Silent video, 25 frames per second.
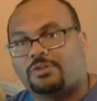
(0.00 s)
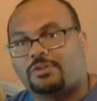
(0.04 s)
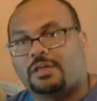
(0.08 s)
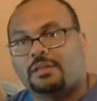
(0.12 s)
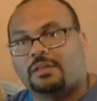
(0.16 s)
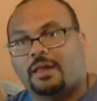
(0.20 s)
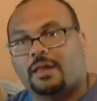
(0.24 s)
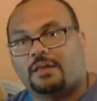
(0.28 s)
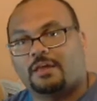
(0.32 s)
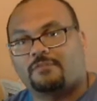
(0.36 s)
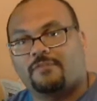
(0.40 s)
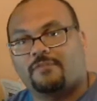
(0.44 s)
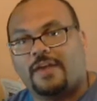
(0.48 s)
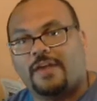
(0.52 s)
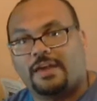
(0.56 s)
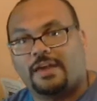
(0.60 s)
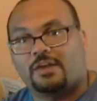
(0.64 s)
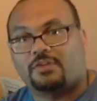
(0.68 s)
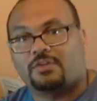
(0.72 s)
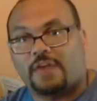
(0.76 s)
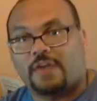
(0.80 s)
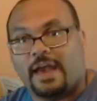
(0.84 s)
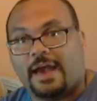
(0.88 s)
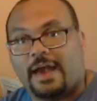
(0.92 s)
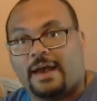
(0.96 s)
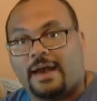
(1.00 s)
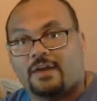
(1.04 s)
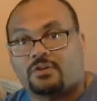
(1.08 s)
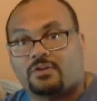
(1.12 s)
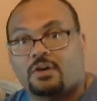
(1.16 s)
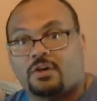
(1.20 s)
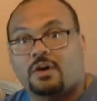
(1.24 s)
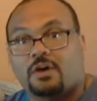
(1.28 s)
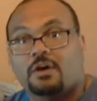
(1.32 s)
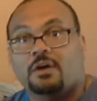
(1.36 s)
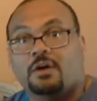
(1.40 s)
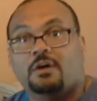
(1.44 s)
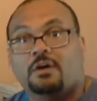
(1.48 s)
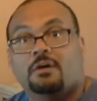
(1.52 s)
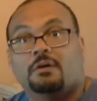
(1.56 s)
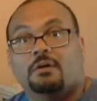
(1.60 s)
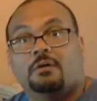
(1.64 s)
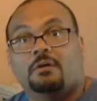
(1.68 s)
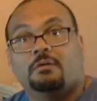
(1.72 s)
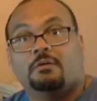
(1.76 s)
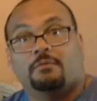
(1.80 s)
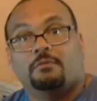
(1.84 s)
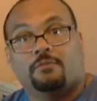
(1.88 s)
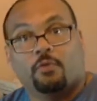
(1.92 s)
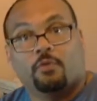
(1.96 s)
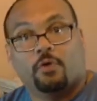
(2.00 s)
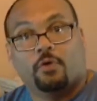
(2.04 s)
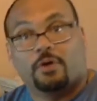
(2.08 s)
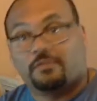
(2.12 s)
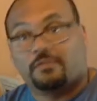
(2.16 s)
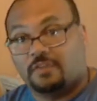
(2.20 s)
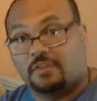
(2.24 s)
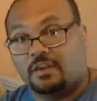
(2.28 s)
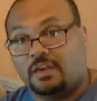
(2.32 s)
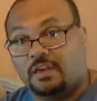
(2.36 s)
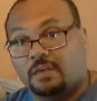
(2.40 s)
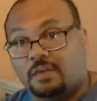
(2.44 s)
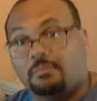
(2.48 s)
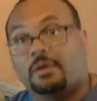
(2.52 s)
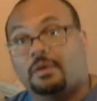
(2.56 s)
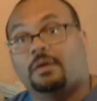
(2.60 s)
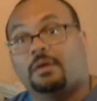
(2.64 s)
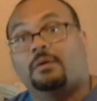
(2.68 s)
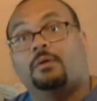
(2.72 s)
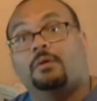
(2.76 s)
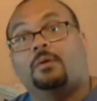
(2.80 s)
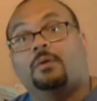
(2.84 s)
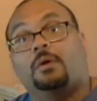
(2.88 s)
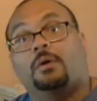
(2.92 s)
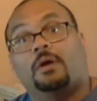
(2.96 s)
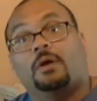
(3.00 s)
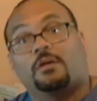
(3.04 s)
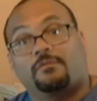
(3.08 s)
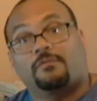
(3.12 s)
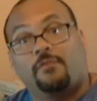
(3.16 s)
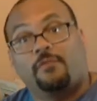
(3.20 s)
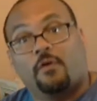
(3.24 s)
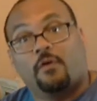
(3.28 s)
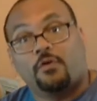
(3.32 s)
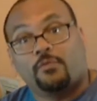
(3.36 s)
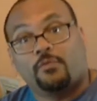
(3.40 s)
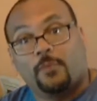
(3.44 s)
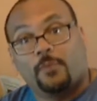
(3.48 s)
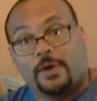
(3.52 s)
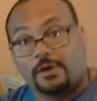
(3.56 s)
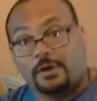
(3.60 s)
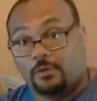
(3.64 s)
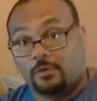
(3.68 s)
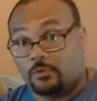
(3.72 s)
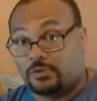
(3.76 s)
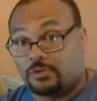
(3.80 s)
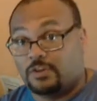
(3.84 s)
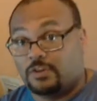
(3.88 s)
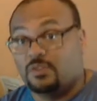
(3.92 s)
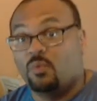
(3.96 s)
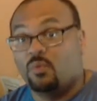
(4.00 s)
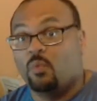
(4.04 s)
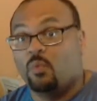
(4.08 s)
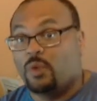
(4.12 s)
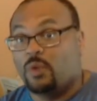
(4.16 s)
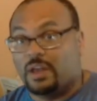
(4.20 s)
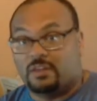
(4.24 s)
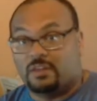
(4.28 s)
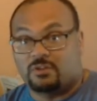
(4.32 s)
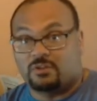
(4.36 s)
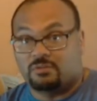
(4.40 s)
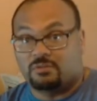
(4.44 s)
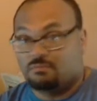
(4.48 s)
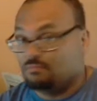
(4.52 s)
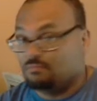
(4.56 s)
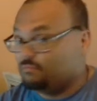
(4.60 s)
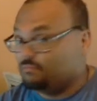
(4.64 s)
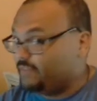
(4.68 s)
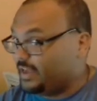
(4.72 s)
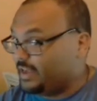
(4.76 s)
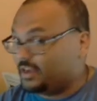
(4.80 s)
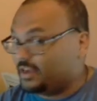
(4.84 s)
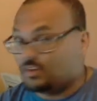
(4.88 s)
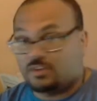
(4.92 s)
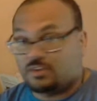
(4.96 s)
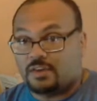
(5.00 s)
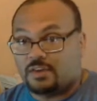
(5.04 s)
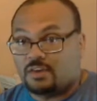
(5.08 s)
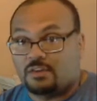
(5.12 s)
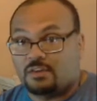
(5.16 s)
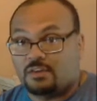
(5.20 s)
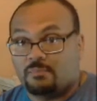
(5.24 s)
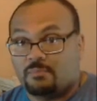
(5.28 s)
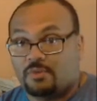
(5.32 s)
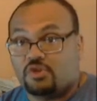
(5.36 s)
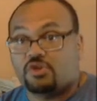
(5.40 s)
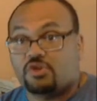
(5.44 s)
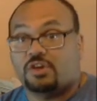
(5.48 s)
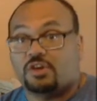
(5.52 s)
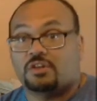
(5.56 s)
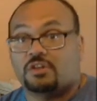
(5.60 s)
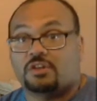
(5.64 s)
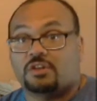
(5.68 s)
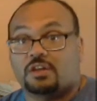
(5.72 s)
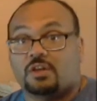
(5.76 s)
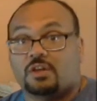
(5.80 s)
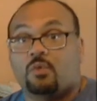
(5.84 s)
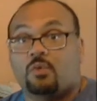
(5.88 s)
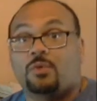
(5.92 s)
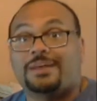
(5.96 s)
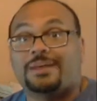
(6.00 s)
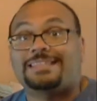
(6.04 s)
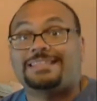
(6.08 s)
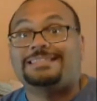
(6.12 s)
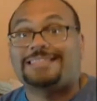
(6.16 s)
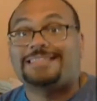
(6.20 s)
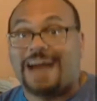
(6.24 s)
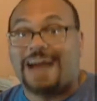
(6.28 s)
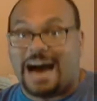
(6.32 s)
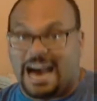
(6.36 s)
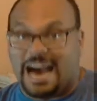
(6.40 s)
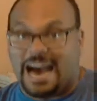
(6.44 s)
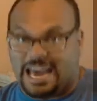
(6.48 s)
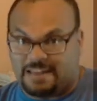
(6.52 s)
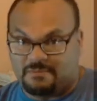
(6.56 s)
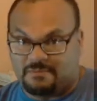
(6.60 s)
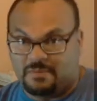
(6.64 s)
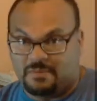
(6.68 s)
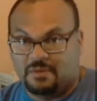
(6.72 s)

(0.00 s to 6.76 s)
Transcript: that Las Vegas has for a team as far as regular season wins. Vegas says that Michigan's going to win nine.